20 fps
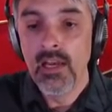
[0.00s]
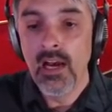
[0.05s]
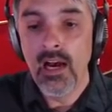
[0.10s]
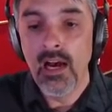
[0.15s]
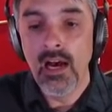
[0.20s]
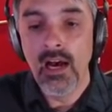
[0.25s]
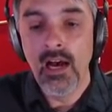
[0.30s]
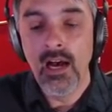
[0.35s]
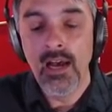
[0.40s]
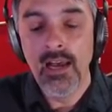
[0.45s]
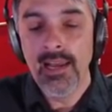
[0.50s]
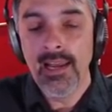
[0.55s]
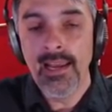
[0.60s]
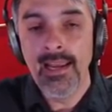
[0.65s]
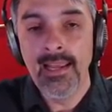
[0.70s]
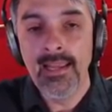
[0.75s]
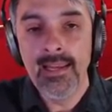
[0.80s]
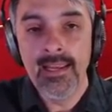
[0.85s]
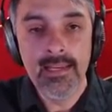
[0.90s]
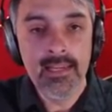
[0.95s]
Uh,
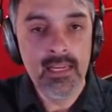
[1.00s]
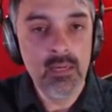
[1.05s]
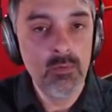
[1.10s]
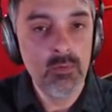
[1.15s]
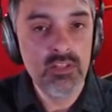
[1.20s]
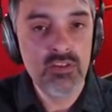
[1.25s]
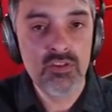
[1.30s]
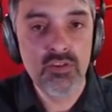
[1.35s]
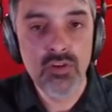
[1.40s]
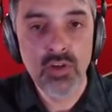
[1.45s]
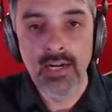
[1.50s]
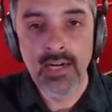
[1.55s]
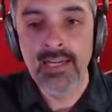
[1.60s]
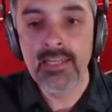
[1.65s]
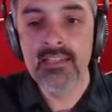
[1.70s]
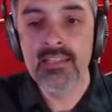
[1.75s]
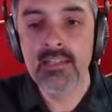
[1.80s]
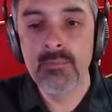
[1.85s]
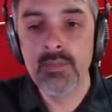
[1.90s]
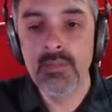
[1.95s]
and, and he was
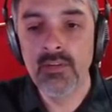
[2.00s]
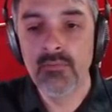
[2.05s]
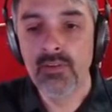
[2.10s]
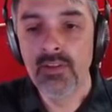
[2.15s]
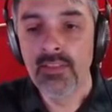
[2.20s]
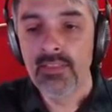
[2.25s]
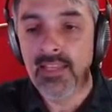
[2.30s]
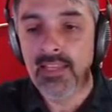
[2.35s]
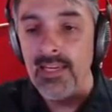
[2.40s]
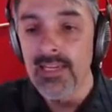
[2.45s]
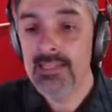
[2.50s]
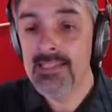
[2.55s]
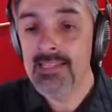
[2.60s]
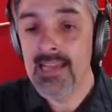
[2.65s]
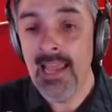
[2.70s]
trying some different things.